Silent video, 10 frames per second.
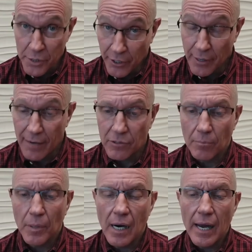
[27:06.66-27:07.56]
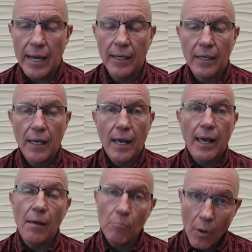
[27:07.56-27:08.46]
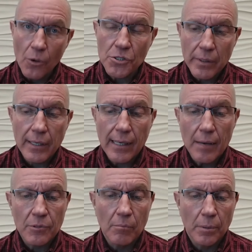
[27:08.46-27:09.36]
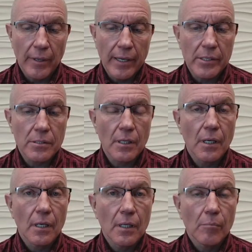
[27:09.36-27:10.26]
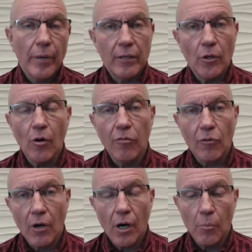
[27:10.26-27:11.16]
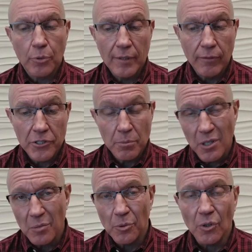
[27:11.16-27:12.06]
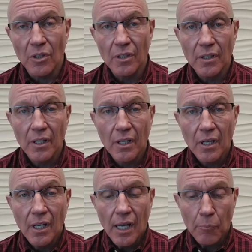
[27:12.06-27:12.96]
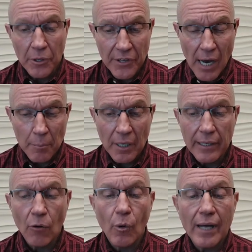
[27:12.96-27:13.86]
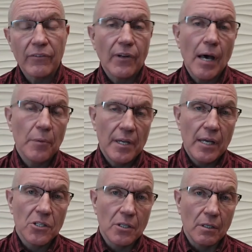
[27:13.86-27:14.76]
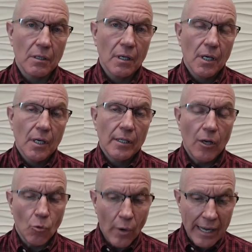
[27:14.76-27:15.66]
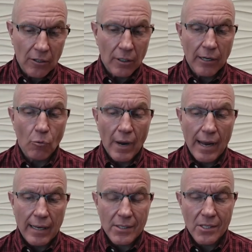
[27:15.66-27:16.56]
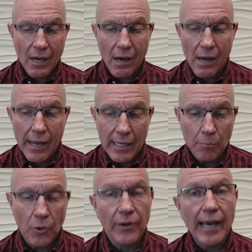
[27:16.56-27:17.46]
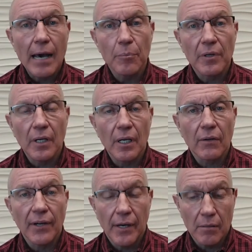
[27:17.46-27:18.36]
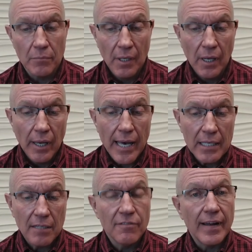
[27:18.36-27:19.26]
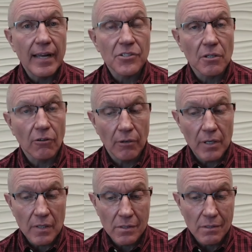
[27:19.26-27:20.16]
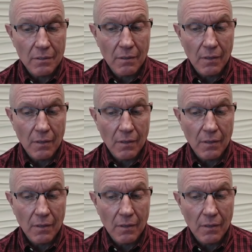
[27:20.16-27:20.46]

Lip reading: crafted by, and mostly kept in place by an overall privileged people, a predominantly white denomination that regularly ranks high in per capita income and advanced degrees.